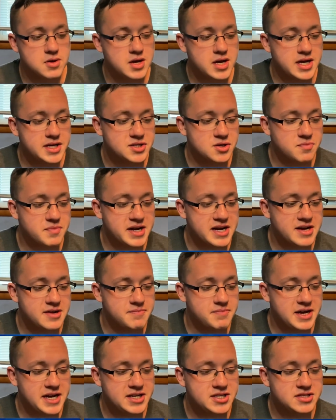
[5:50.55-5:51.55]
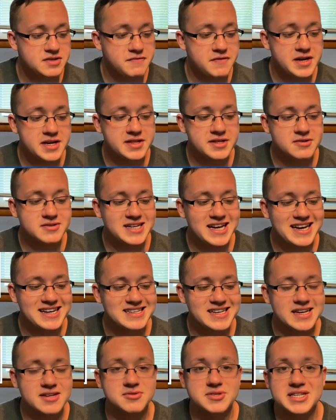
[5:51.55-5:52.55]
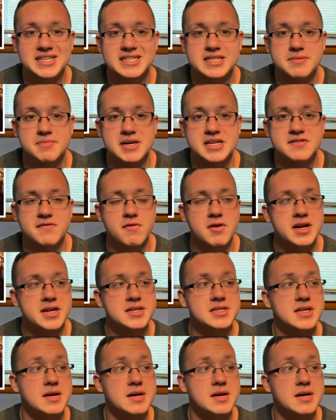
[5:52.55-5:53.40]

It's Omega and Paige defending their tag titles against the Best Friends.